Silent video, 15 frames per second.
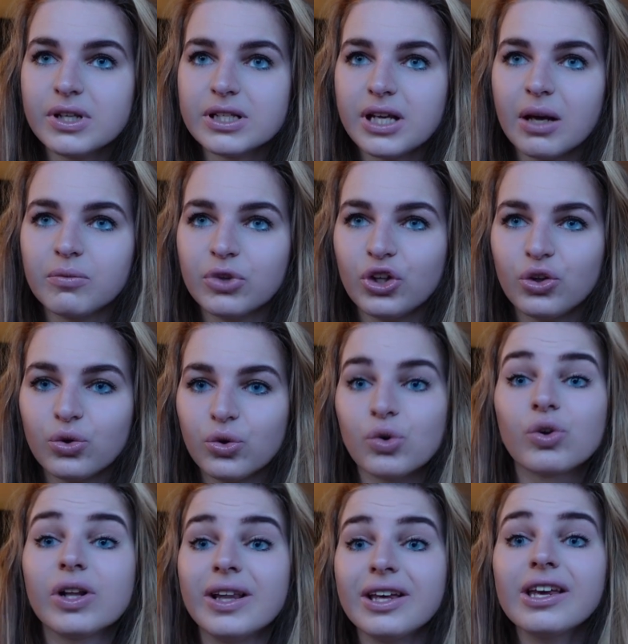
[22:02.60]
something you
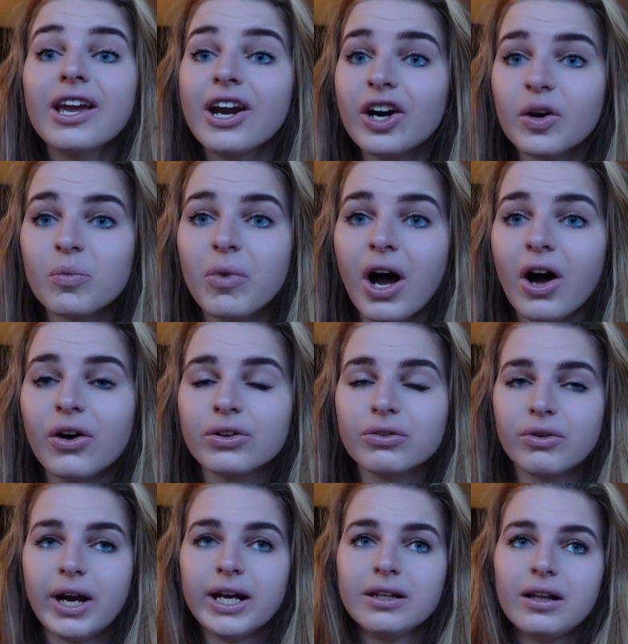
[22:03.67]
really care about
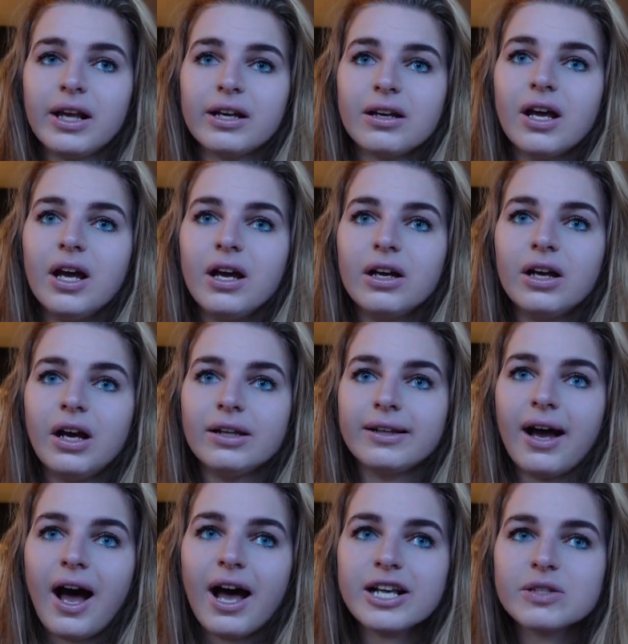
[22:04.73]
right like the
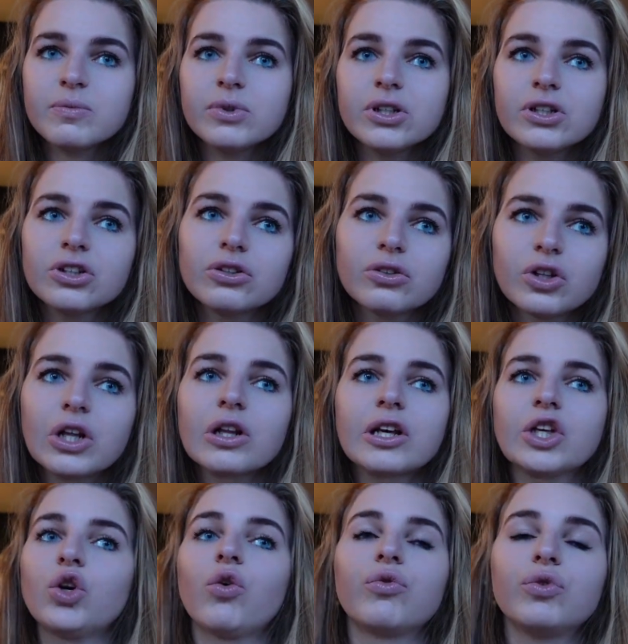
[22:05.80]
husband the,
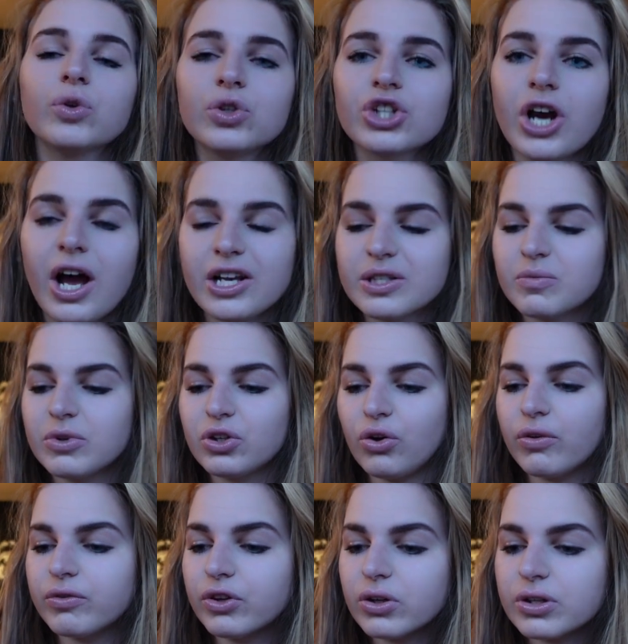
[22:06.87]
like your future husband your
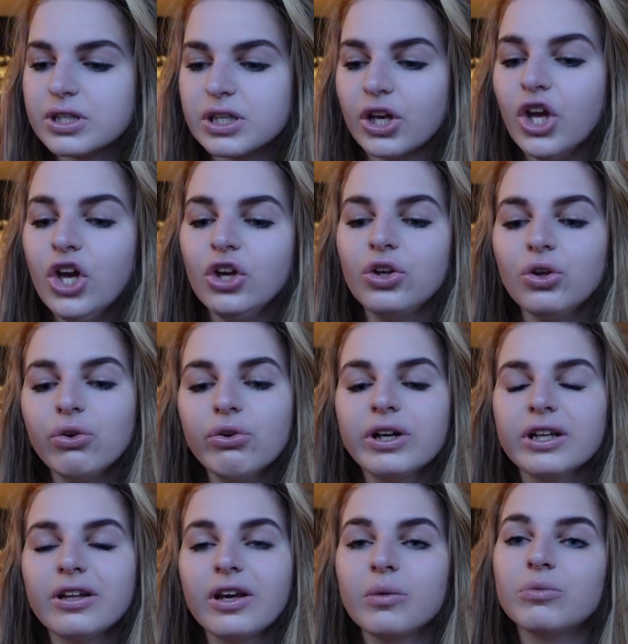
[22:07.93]
fiance you look
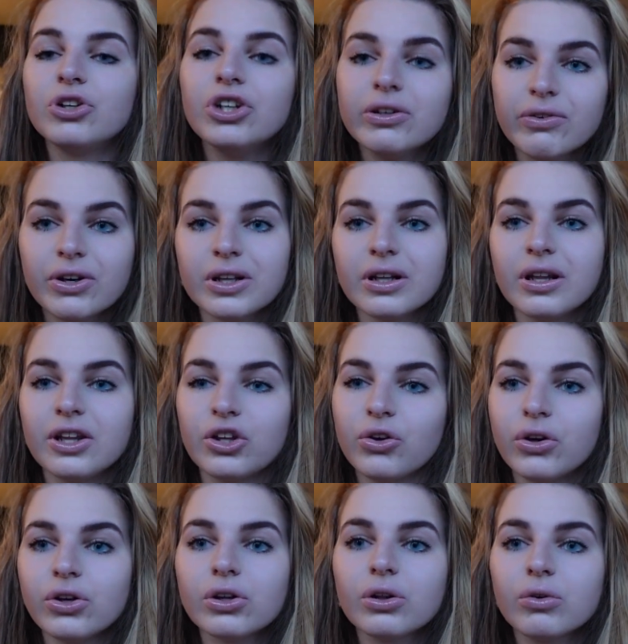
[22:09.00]
at him differently
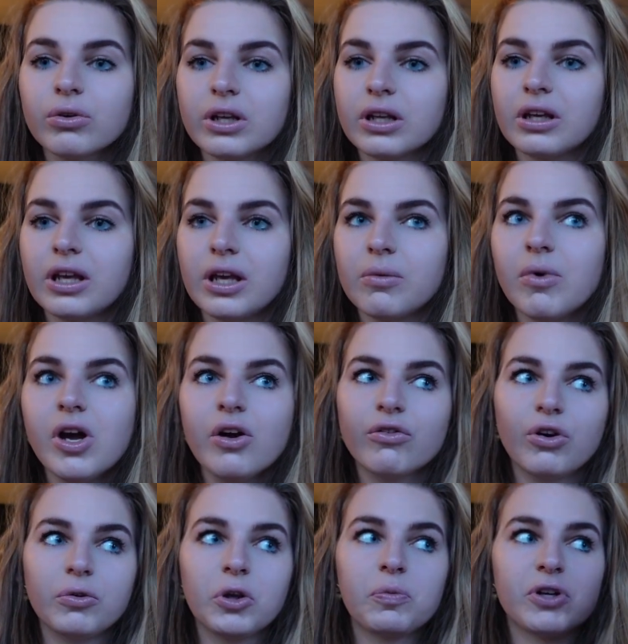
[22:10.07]
you're not looking at him
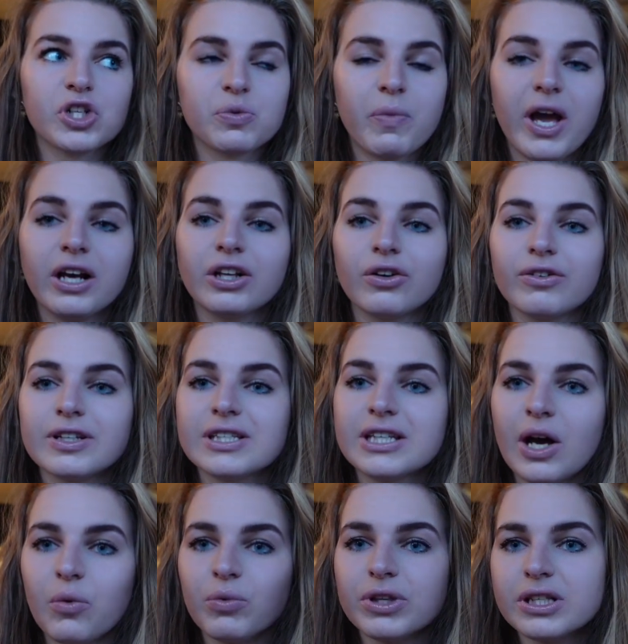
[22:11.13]
from the perspective it's
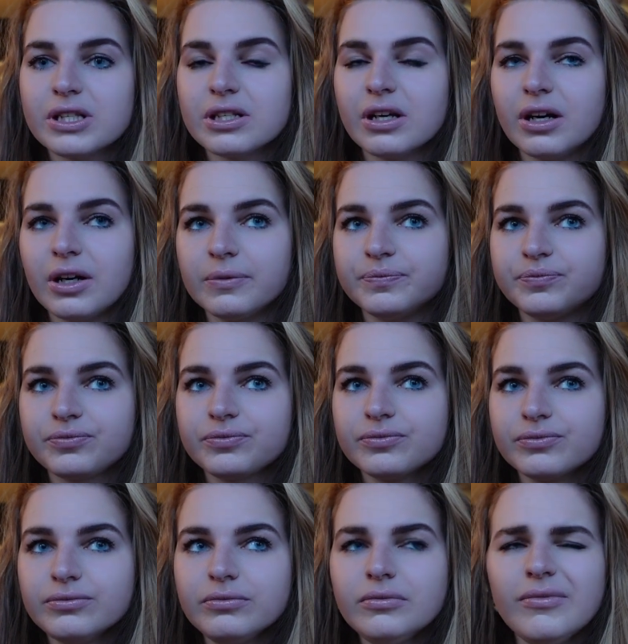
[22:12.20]
someone's um
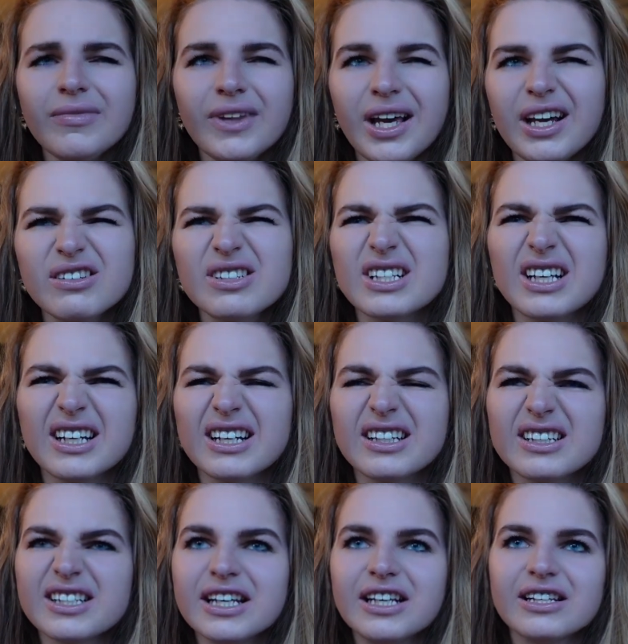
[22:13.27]
that's like
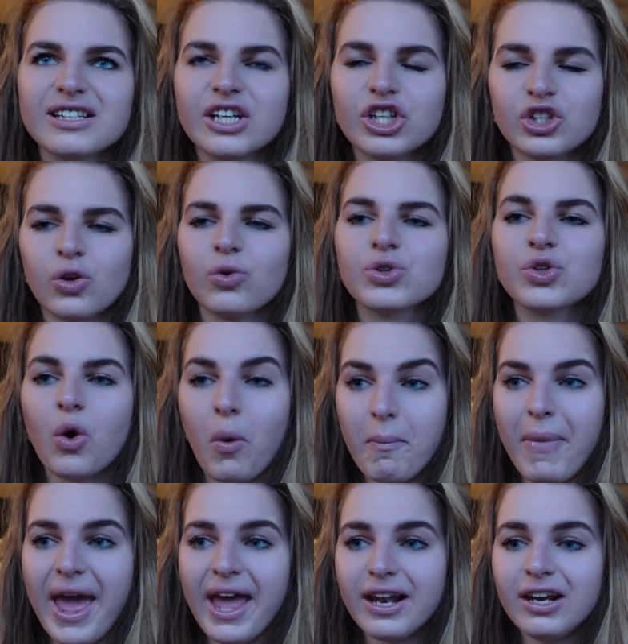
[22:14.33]
it's it's it's also a
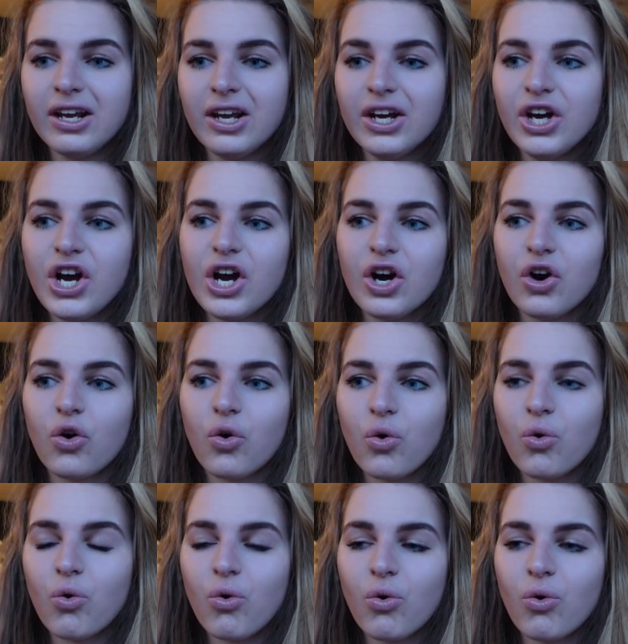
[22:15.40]
man
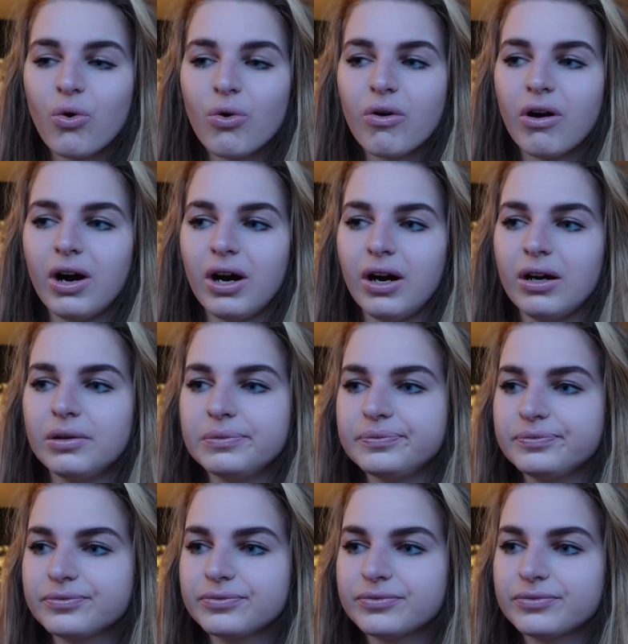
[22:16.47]
who um